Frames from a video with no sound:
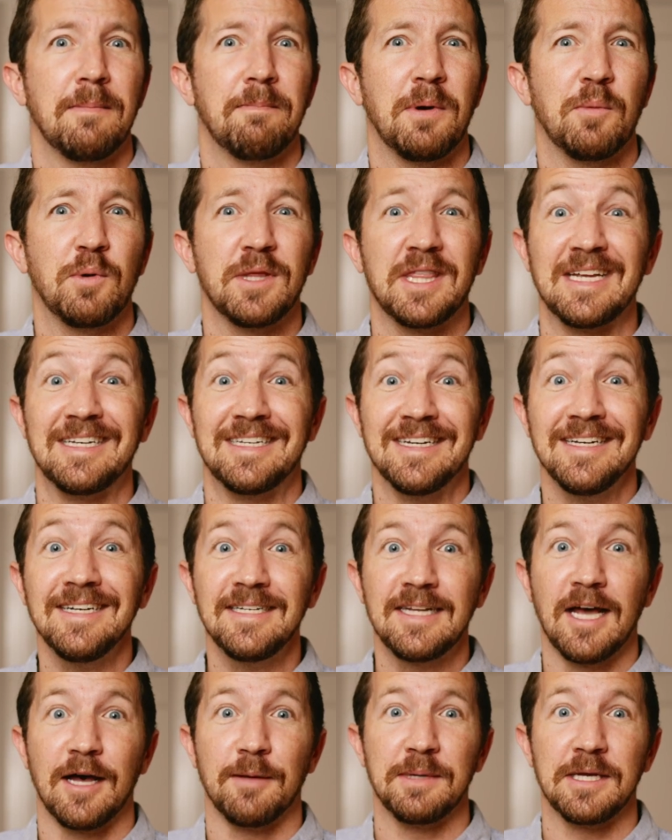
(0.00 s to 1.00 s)
But what they didn't
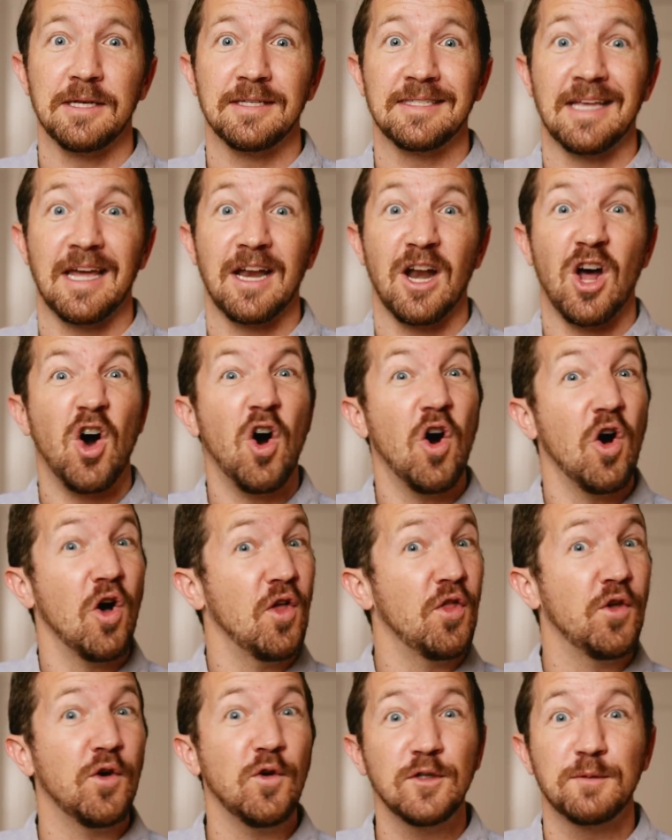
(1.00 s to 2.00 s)
tell me is that
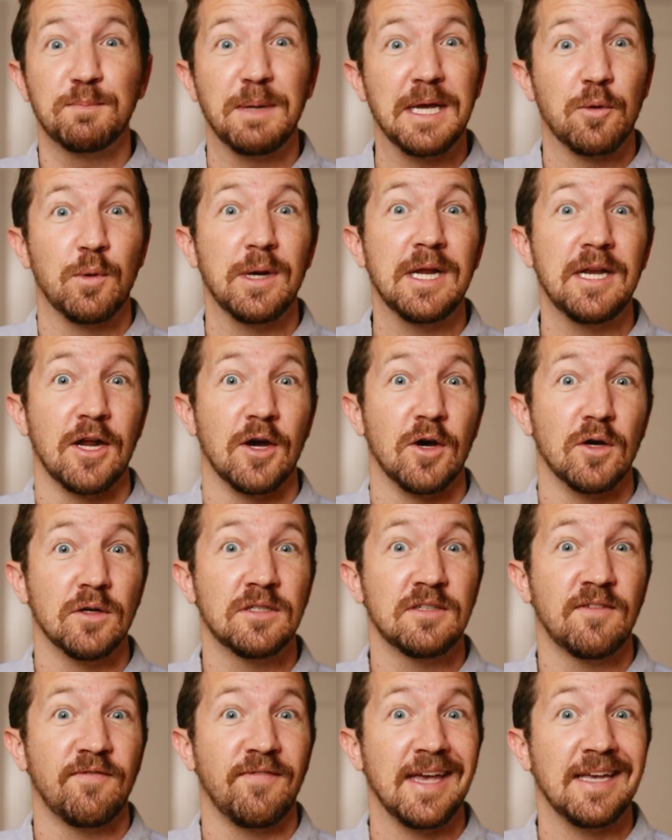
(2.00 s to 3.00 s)
all those big
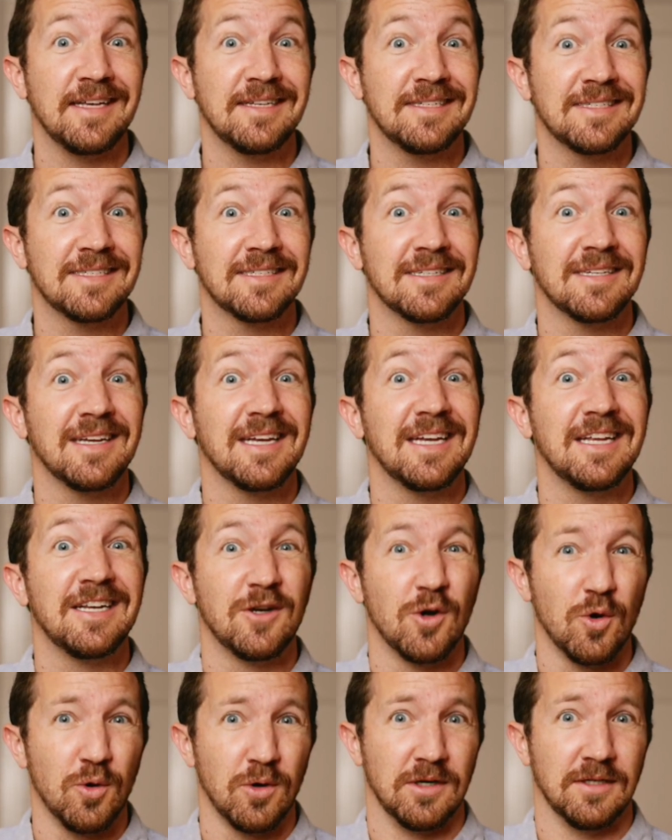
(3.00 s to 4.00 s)
windows face
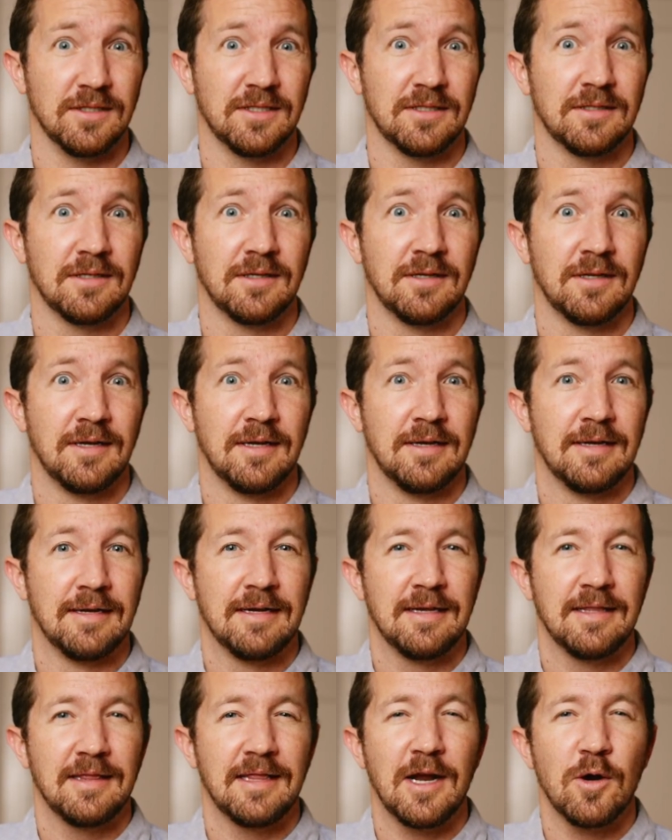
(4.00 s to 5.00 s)
indoors.
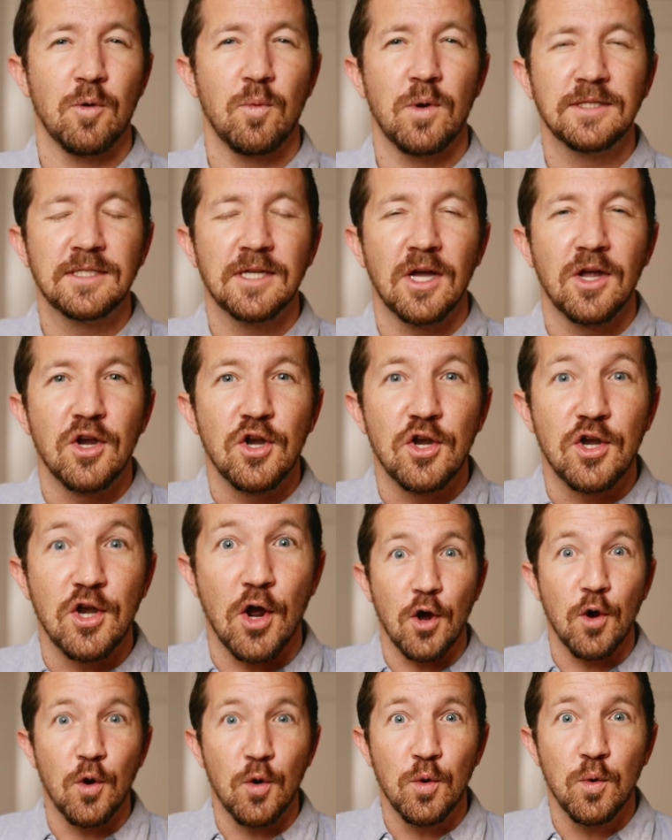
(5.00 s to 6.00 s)
There was
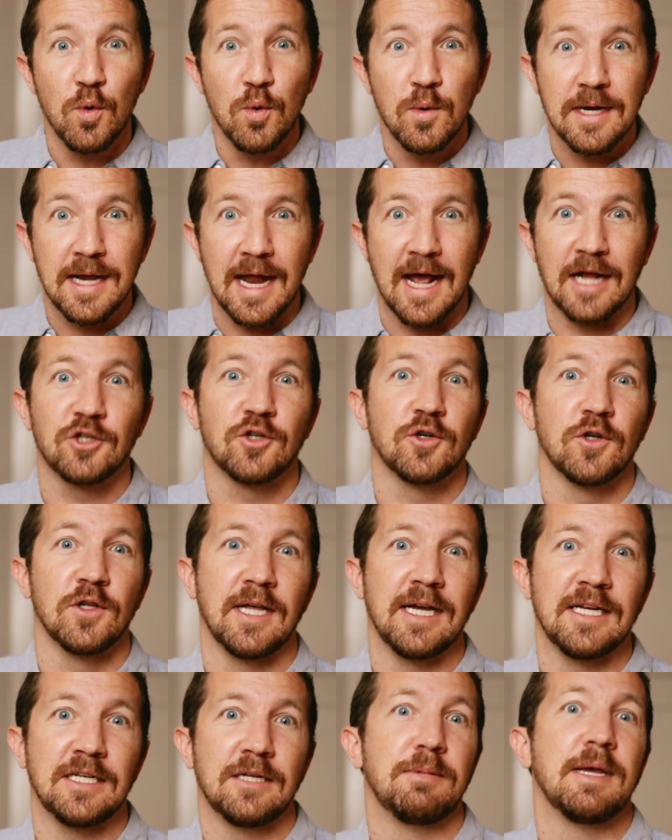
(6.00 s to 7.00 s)
no natural
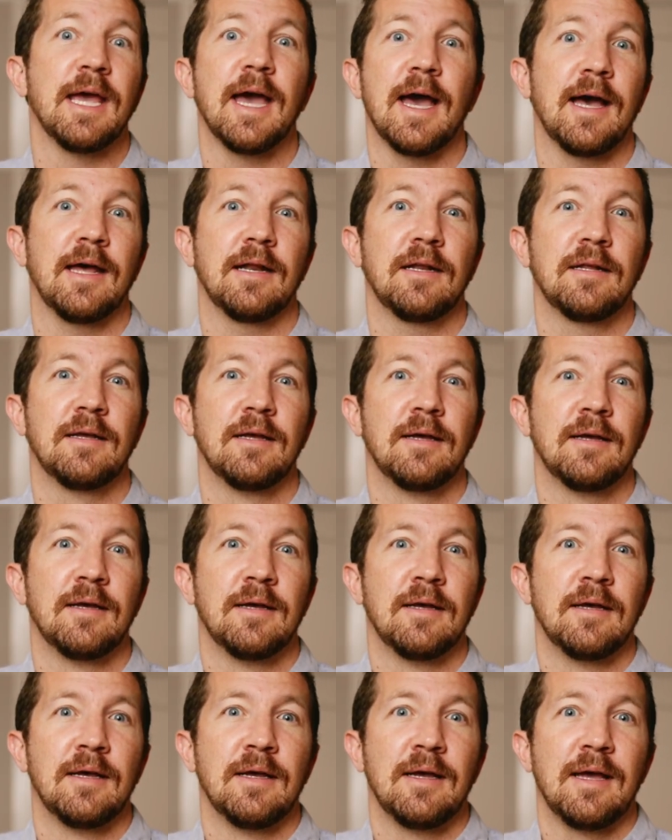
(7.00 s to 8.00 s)
light to be had.
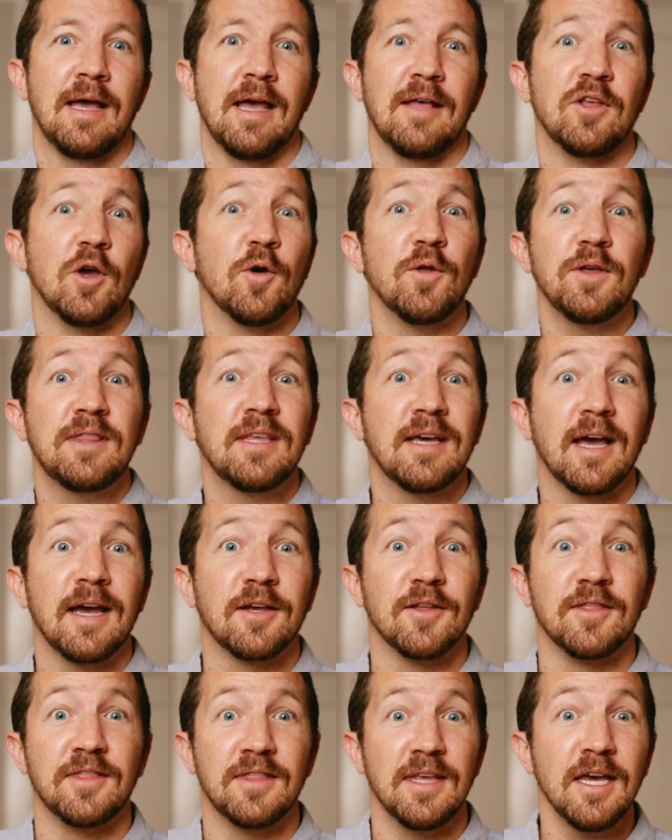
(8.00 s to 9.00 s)
And the only thing I
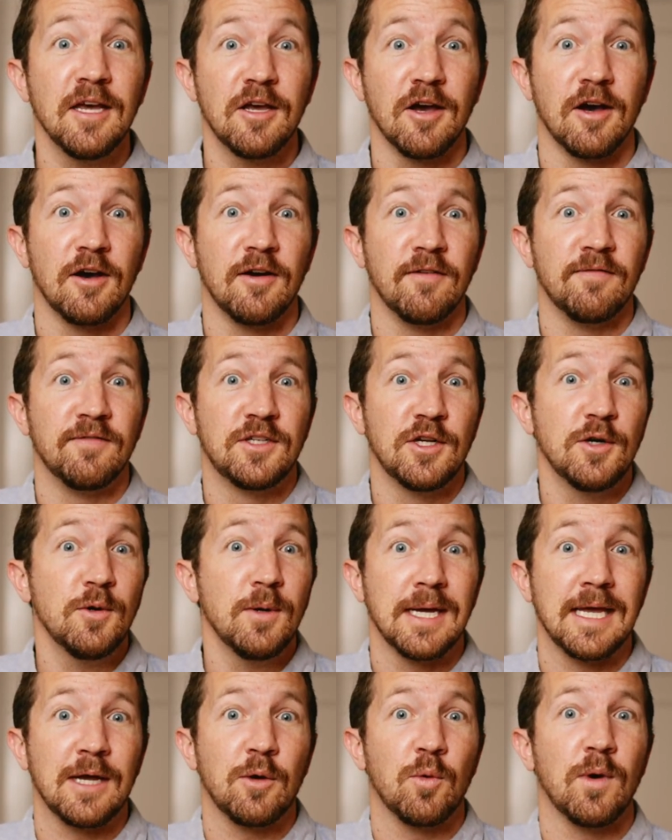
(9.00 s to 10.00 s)
could think of
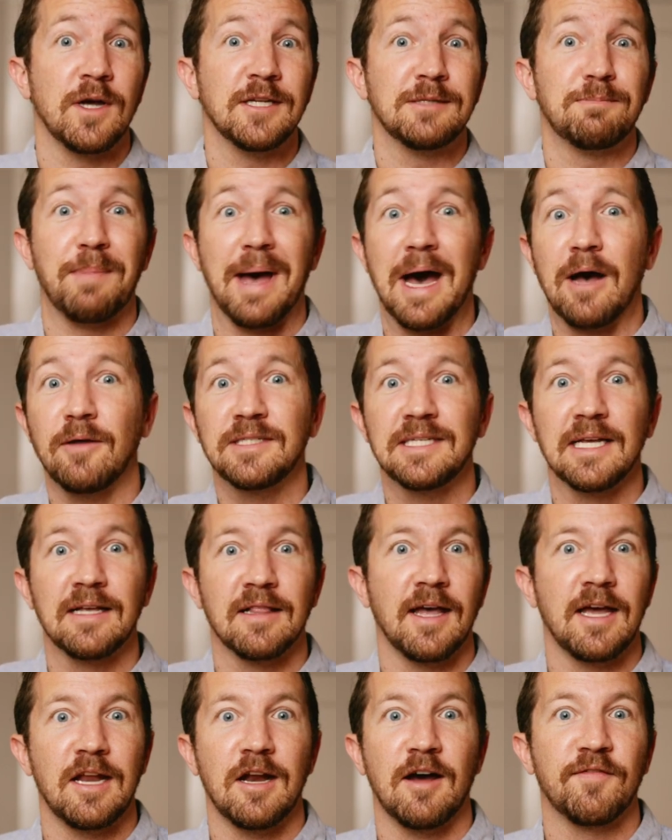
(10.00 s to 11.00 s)
doing was bouncing
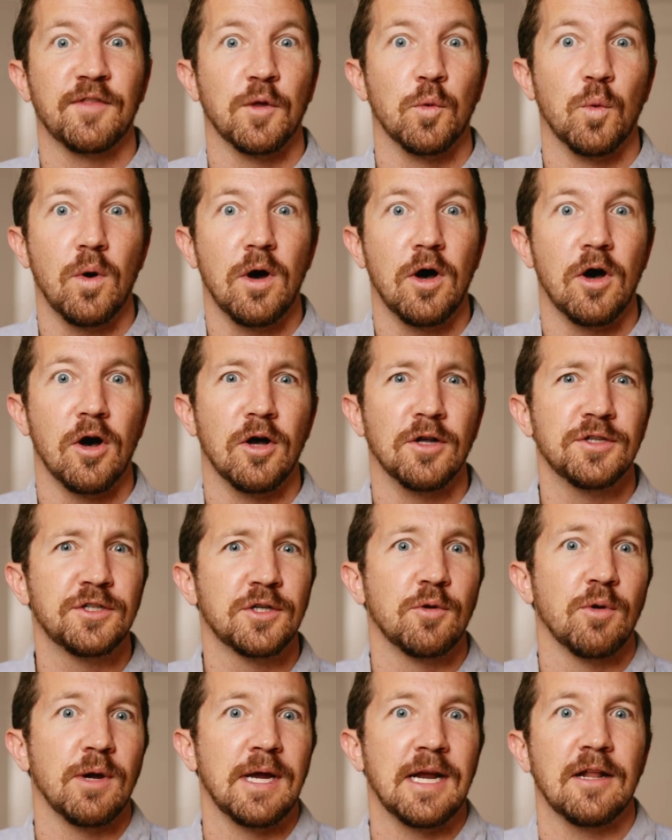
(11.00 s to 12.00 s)
light off the wall
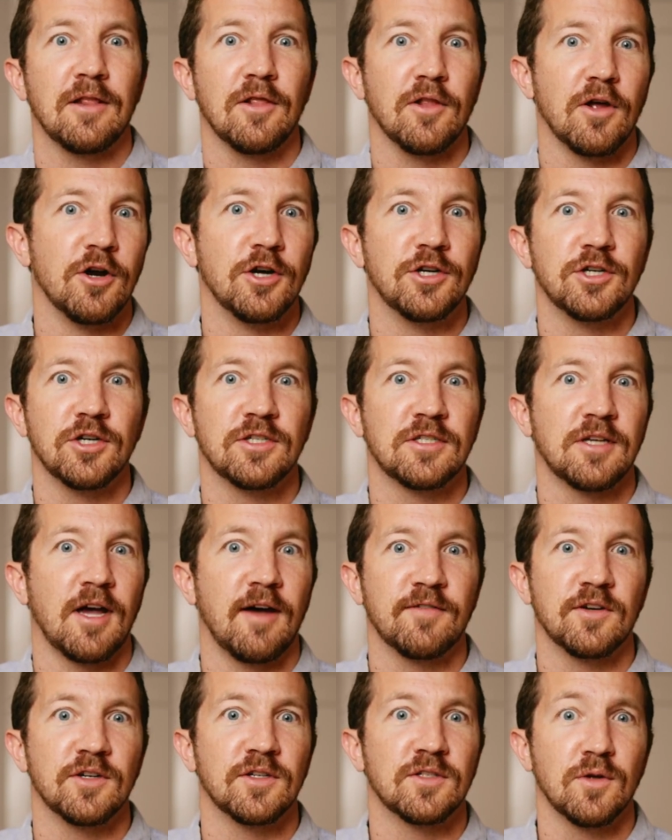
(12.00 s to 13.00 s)
to create a larger,
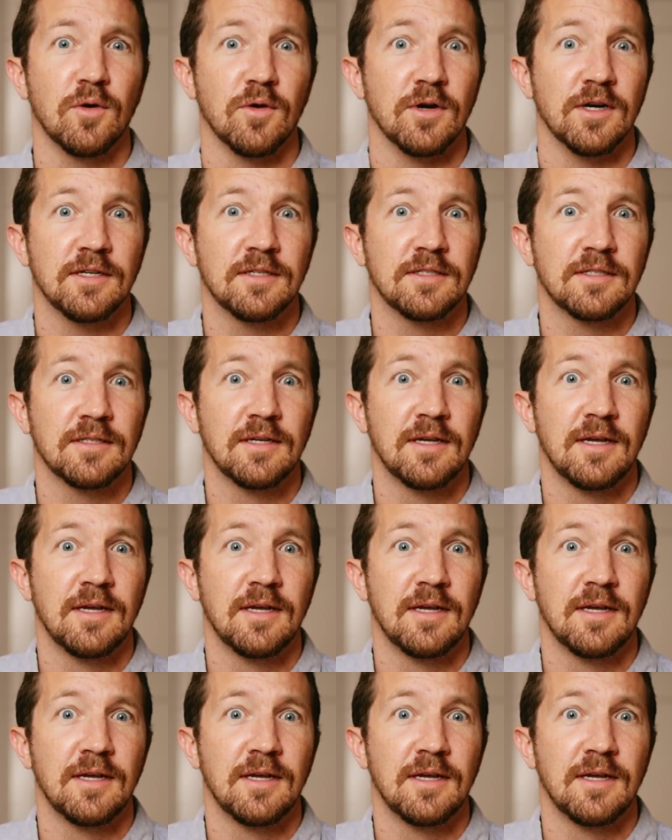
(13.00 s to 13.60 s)
softer source.